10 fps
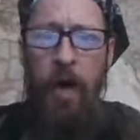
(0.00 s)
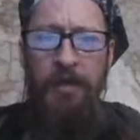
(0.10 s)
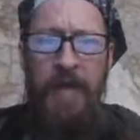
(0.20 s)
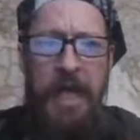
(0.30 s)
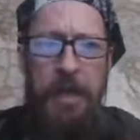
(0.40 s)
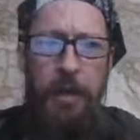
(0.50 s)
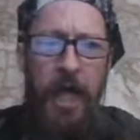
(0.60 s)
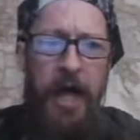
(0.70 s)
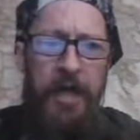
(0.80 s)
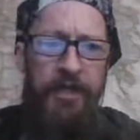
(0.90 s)
while native
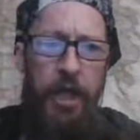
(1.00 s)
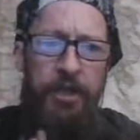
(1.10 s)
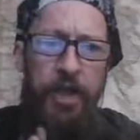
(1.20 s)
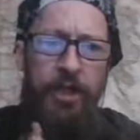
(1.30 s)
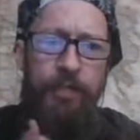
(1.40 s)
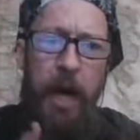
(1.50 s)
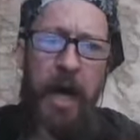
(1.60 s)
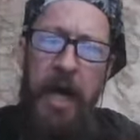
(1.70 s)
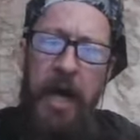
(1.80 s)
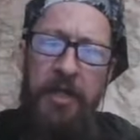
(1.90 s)
lands untouched
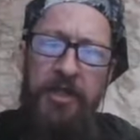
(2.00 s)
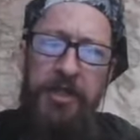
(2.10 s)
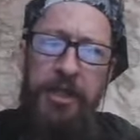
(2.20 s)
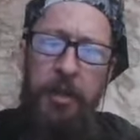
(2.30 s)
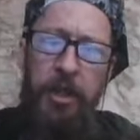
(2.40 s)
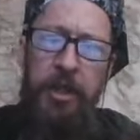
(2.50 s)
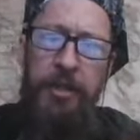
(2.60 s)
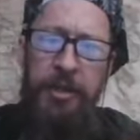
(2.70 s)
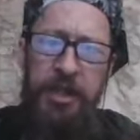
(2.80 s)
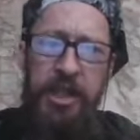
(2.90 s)
by hands,
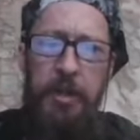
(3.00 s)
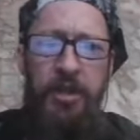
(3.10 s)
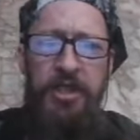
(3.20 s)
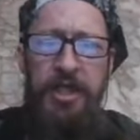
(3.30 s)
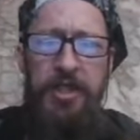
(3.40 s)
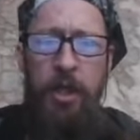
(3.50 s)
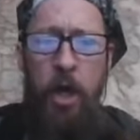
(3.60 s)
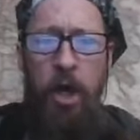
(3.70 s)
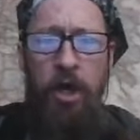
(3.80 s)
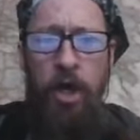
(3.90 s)
civil, civilities
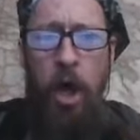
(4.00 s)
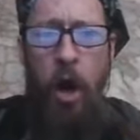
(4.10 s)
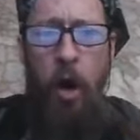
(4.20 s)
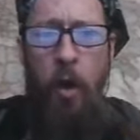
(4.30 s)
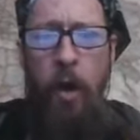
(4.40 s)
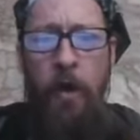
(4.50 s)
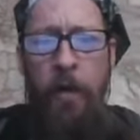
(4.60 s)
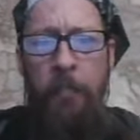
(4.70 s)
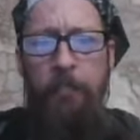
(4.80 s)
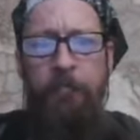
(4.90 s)
long ago,
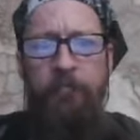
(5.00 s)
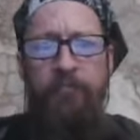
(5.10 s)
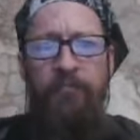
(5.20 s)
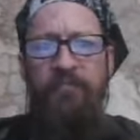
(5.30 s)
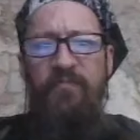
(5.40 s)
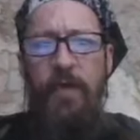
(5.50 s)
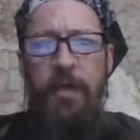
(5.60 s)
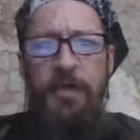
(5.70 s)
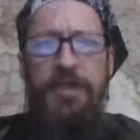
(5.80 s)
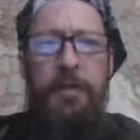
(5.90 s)

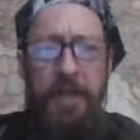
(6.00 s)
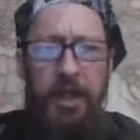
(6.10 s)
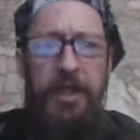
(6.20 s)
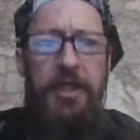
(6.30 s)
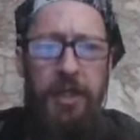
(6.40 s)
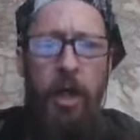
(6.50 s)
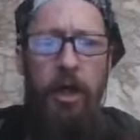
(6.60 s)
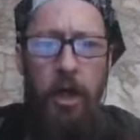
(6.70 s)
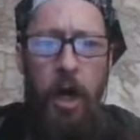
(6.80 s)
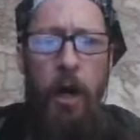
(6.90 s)
civilities
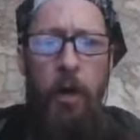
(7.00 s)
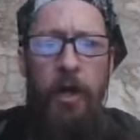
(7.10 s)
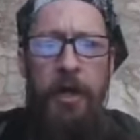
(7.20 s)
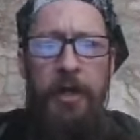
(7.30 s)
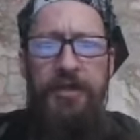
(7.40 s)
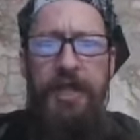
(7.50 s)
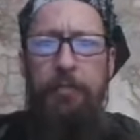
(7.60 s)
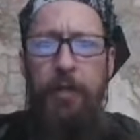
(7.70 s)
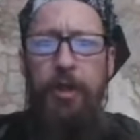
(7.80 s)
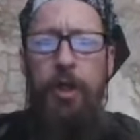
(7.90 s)
long ago,
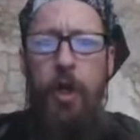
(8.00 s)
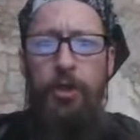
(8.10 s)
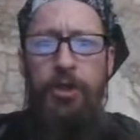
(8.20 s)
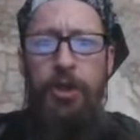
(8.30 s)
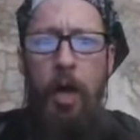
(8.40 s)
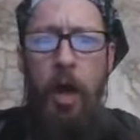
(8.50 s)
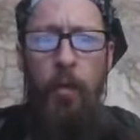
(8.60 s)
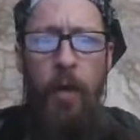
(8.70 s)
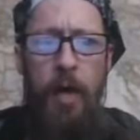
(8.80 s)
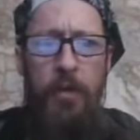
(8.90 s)
deep in the ocean are
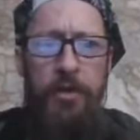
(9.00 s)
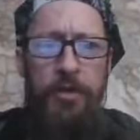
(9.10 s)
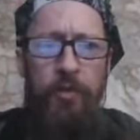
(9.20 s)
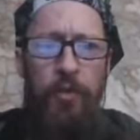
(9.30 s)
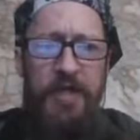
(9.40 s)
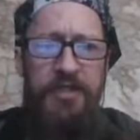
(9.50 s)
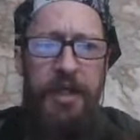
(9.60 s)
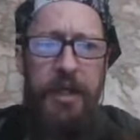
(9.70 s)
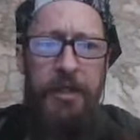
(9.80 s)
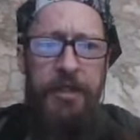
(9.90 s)
where there's
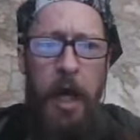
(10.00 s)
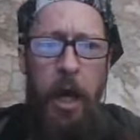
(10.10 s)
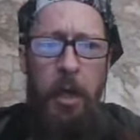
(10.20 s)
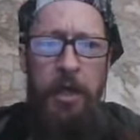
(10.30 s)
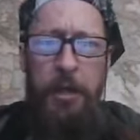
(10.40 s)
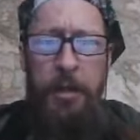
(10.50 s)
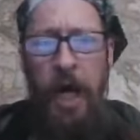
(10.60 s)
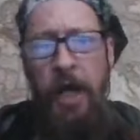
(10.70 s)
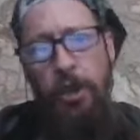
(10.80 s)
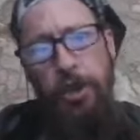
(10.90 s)
resting until their
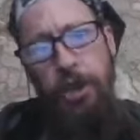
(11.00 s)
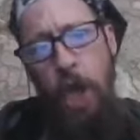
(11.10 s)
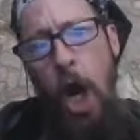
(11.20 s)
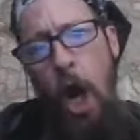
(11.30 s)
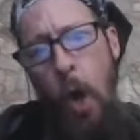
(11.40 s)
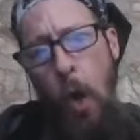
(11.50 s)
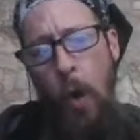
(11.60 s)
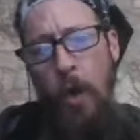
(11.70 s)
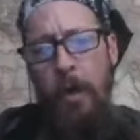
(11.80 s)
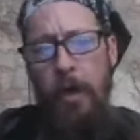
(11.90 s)
final show.